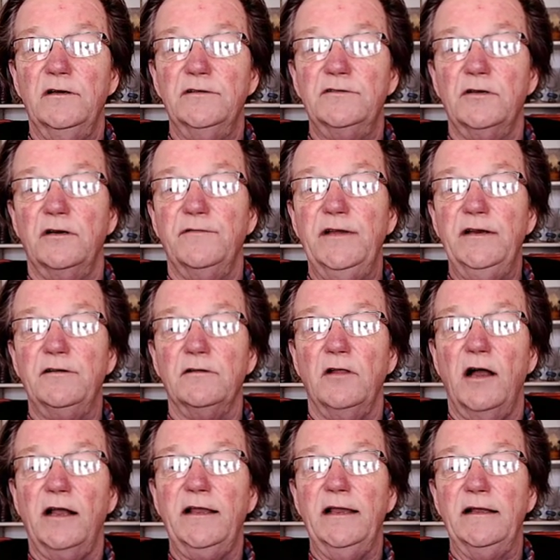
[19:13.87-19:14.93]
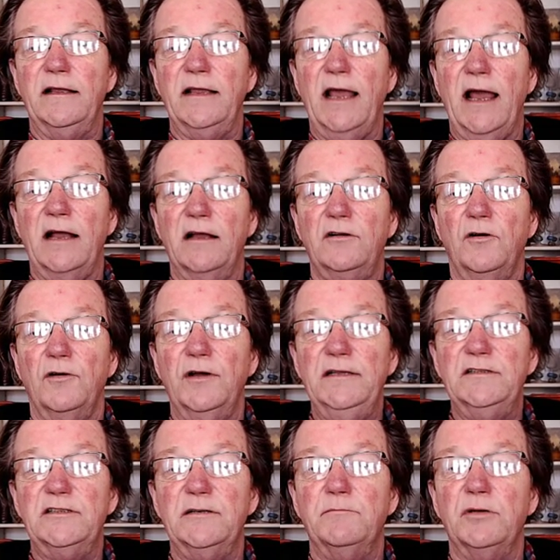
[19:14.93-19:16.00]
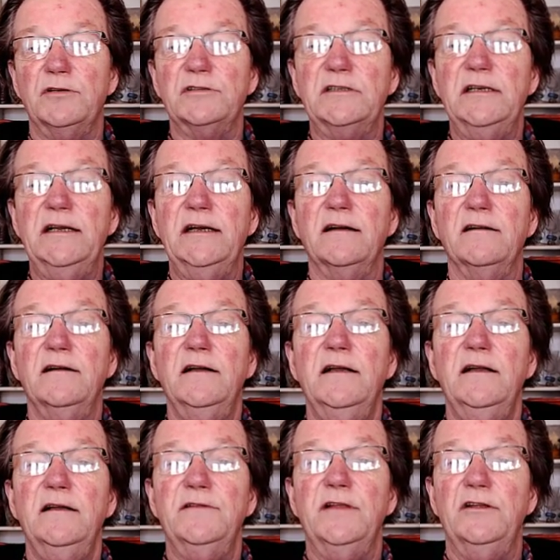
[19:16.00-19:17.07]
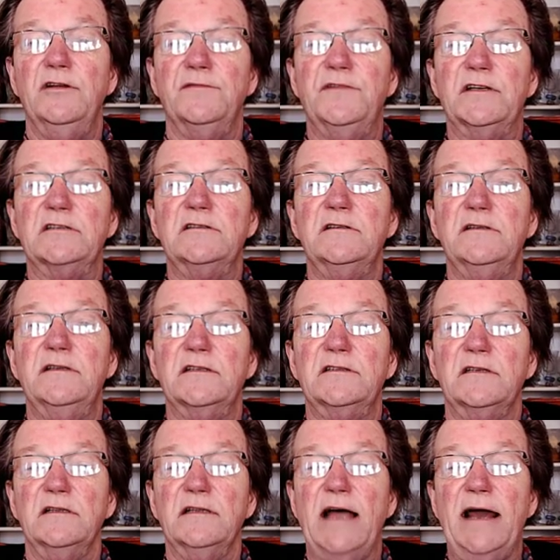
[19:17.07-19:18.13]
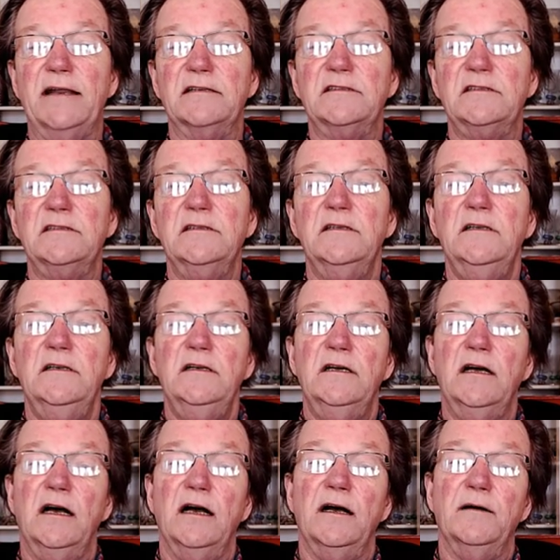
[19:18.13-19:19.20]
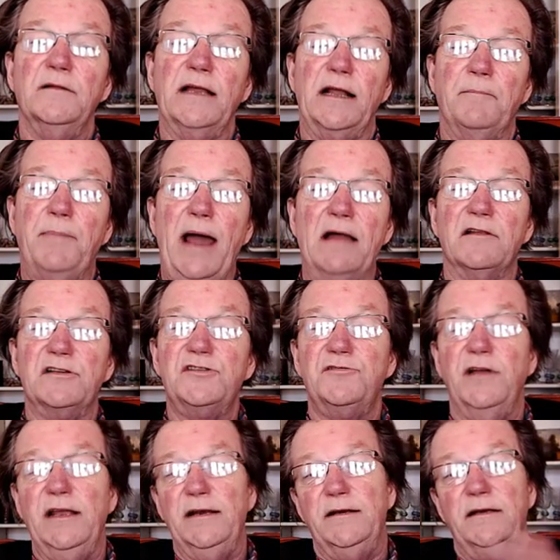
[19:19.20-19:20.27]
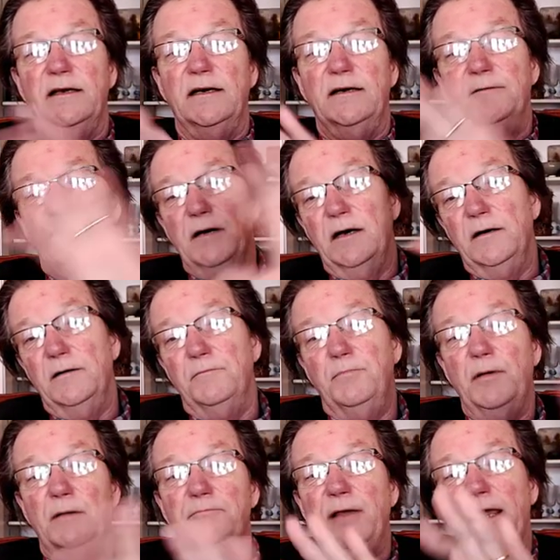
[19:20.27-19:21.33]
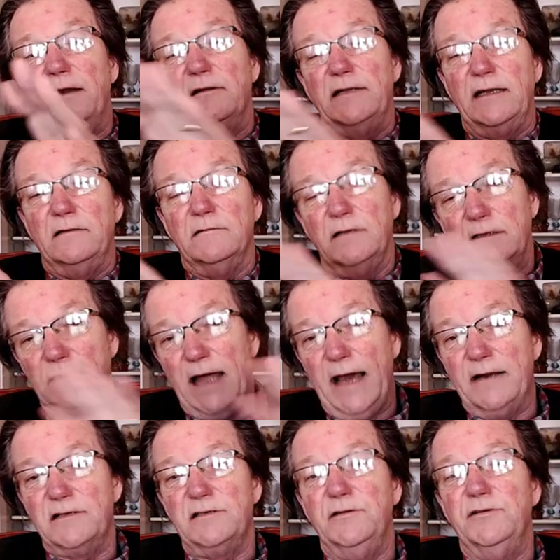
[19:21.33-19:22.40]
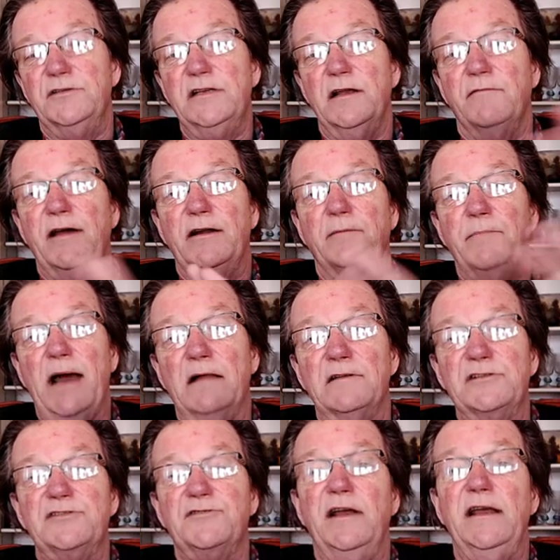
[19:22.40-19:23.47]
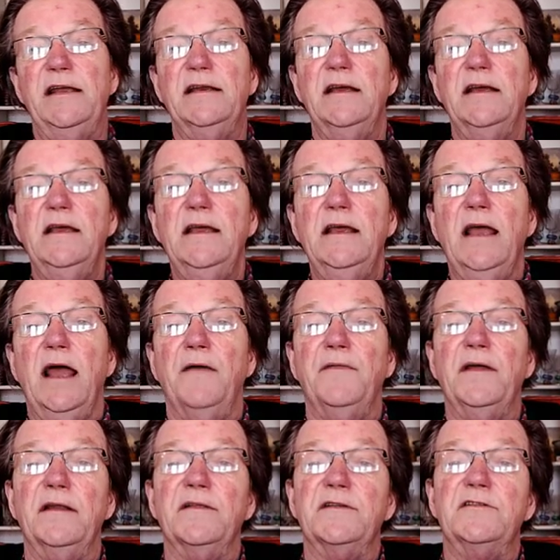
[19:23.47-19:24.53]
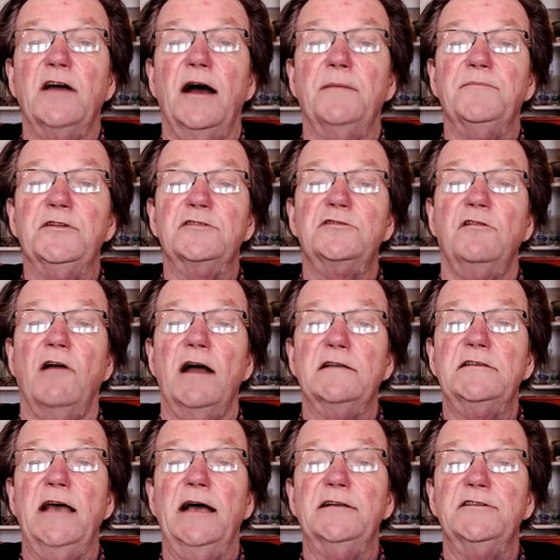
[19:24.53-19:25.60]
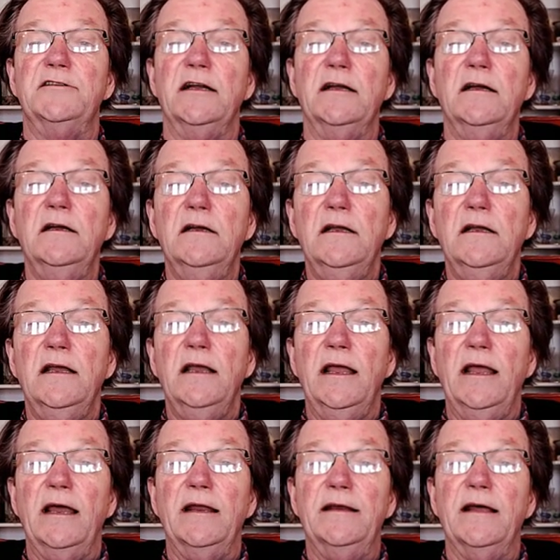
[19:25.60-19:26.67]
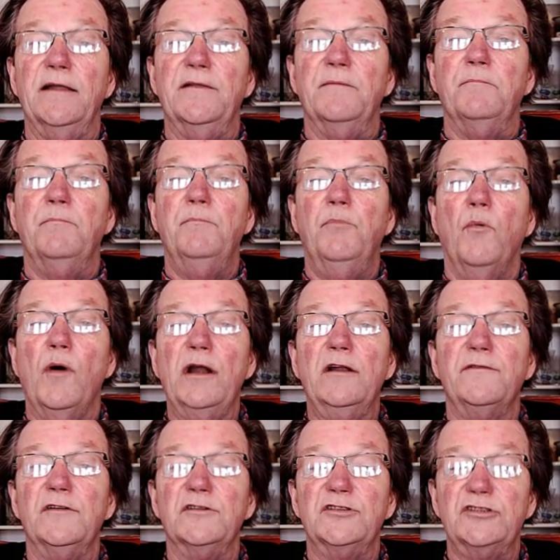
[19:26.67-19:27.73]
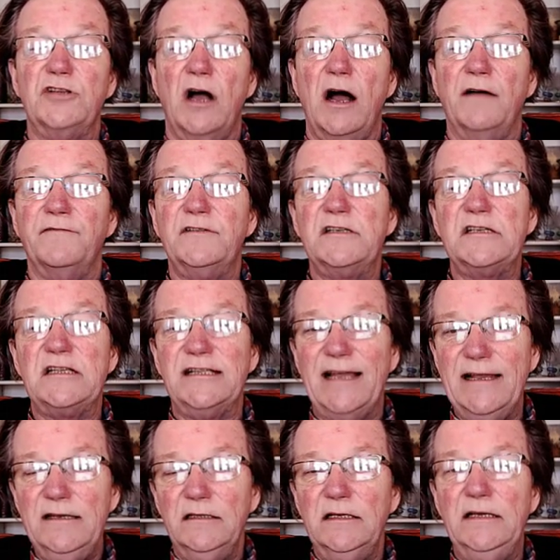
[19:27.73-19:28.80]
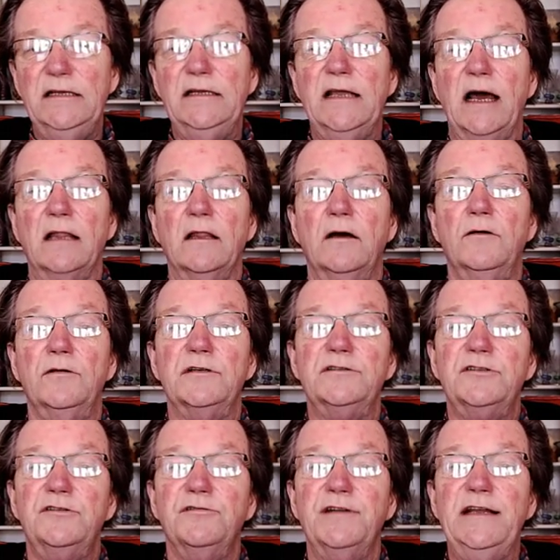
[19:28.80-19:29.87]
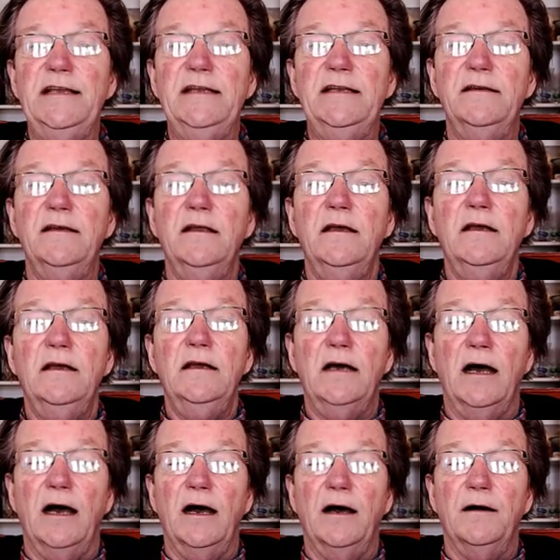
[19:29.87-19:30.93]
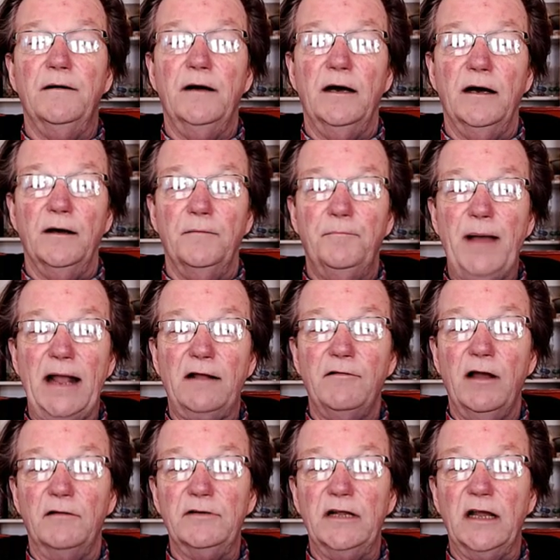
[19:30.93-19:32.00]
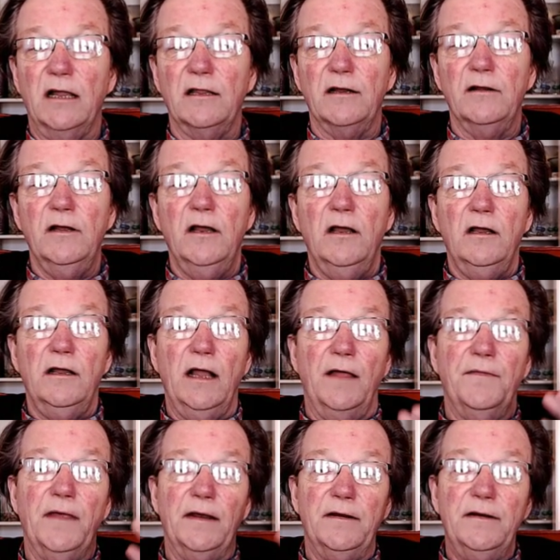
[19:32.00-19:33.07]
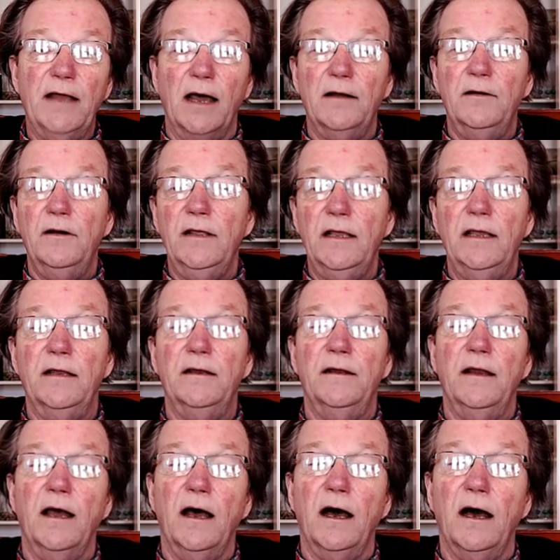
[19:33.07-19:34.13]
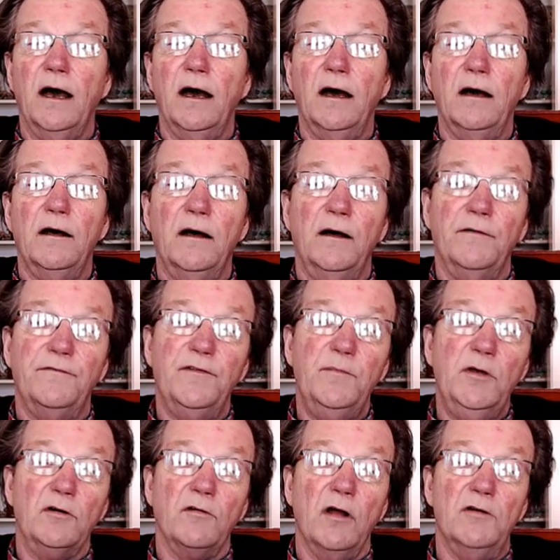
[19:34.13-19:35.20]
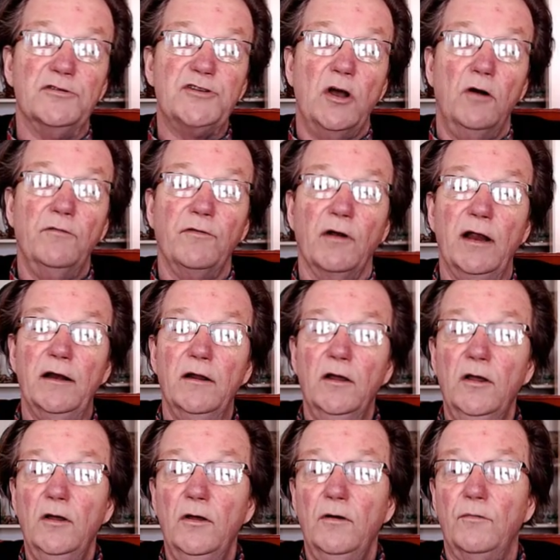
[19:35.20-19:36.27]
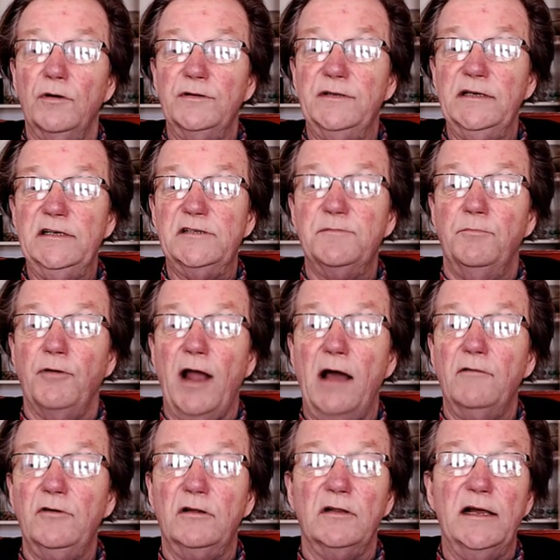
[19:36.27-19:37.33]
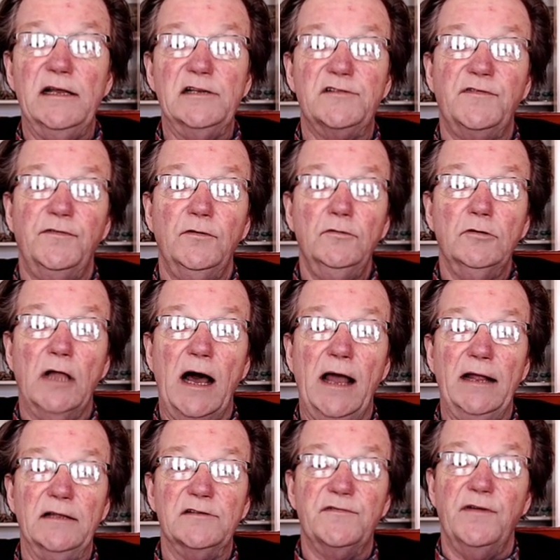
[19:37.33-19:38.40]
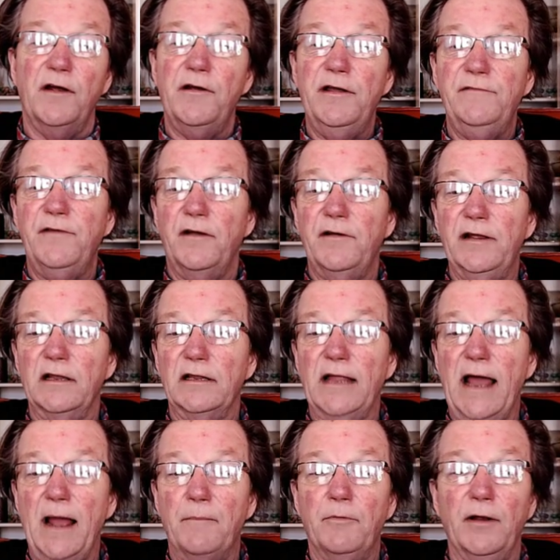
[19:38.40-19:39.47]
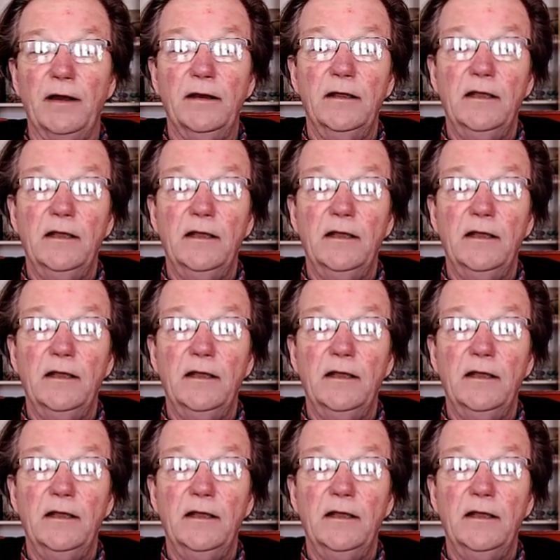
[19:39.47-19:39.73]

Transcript: sort of interlocking coin symbols here. Then you have this lattice, like a balustrade panel, like a lattice that you'd see around a balustrade. And then at the top, this cross-hatching. And the wonderful, soft, slightly yellowish green background color, and then done in fumé rose over it, with these brown glazed foo lines, very, very elaborate